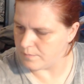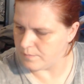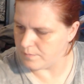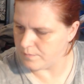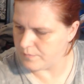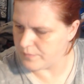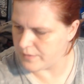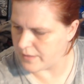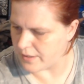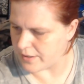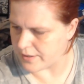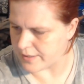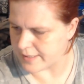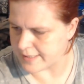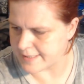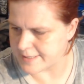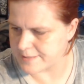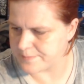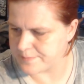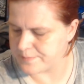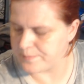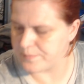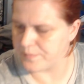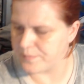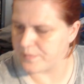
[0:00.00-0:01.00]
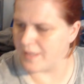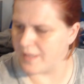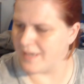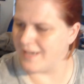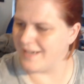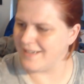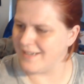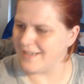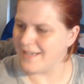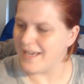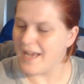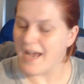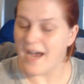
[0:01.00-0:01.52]
There it is.
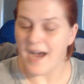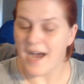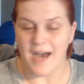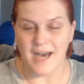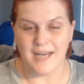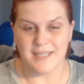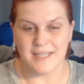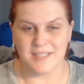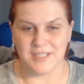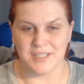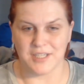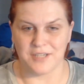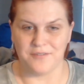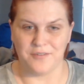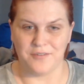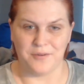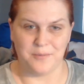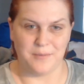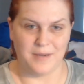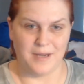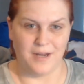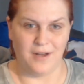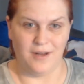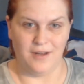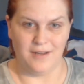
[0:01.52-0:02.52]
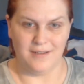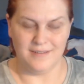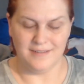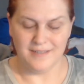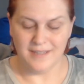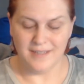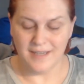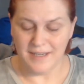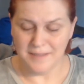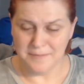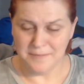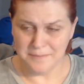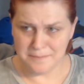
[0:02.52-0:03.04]
I was looking for my haul.
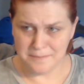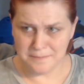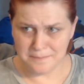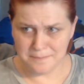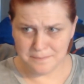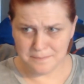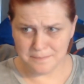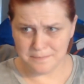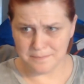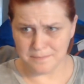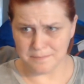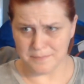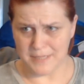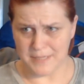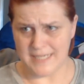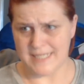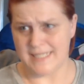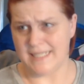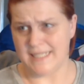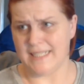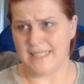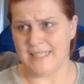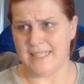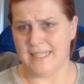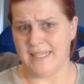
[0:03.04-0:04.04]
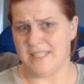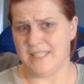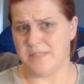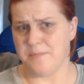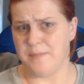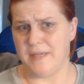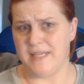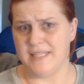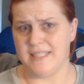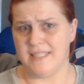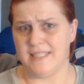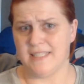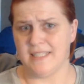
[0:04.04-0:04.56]
Basically, it's
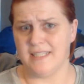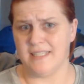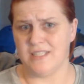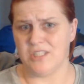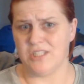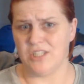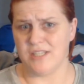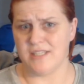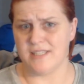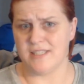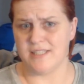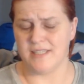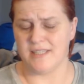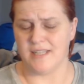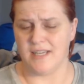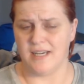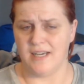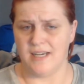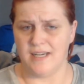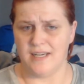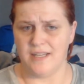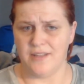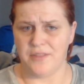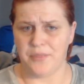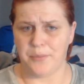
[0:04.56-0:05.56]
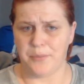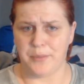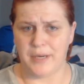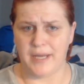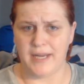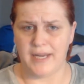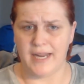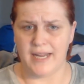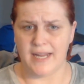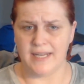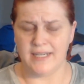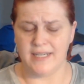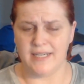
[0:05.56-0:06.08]
just the thread
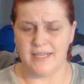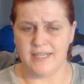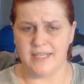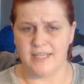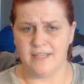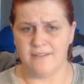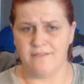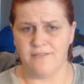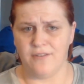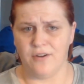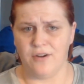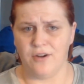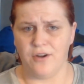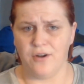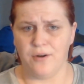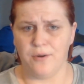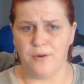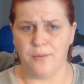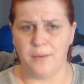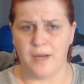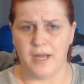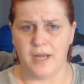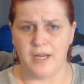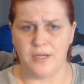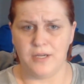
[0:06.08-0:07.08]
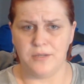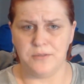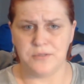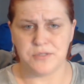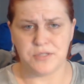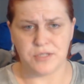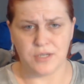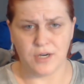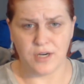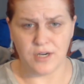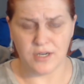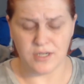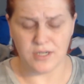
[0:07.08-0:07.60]
I needed for my new
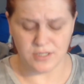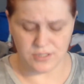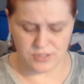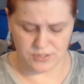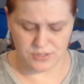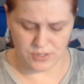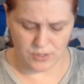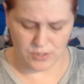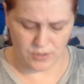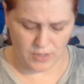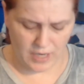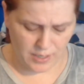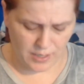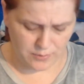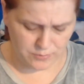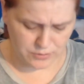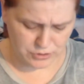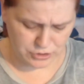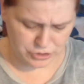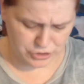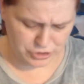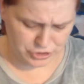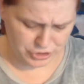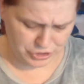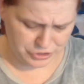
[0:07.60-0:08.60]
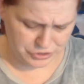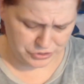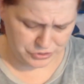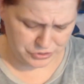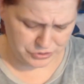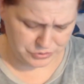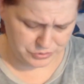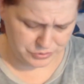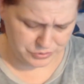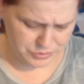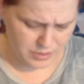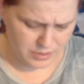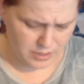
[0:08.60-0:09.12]
start. So I will
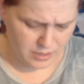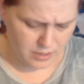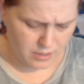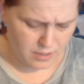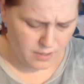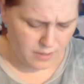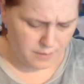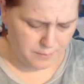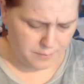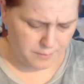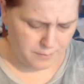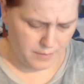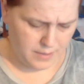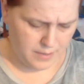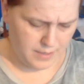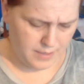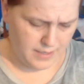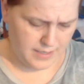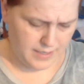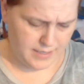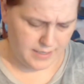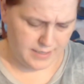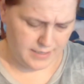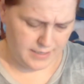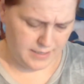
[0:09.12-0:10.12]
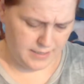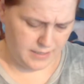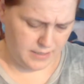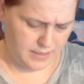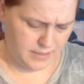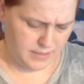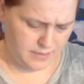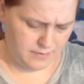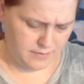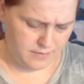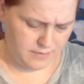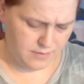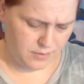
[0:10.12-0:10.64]
show
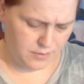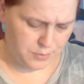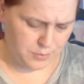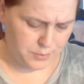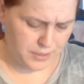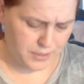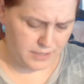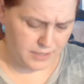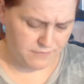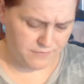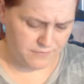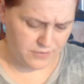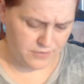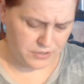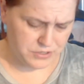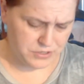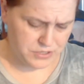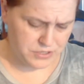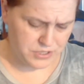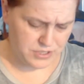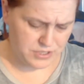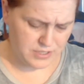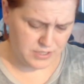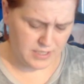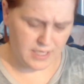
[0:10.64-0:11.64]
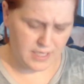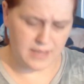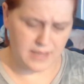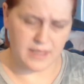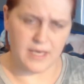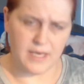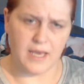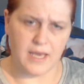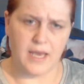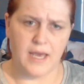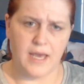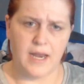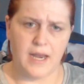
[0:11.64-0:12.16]
my thread first, and
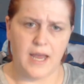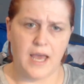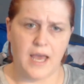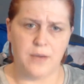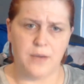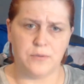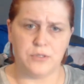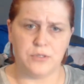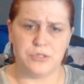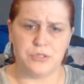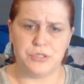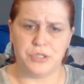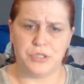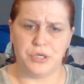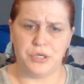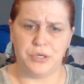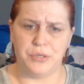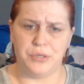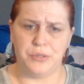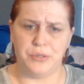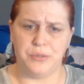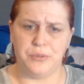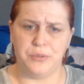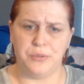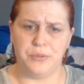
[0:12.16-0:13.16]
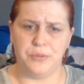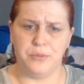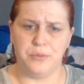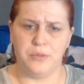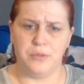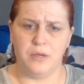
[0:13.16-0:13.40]
then I will show